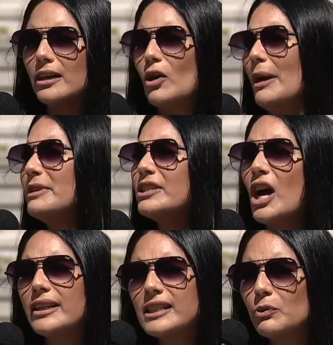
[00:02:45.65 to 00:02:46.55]
Crime does
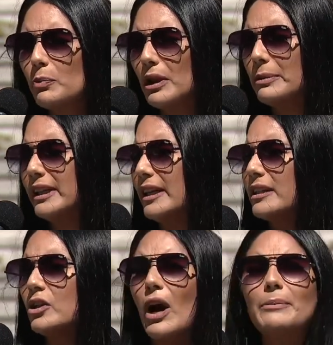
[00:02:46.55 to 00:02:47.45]
not see Republican.
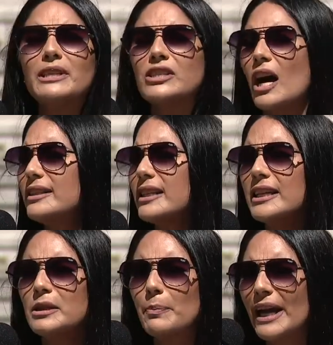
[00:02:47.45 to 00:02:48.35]
Crime does not see
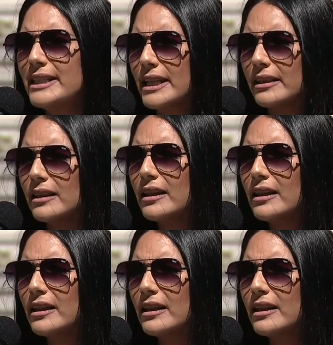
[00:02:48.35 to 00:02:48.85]
independent.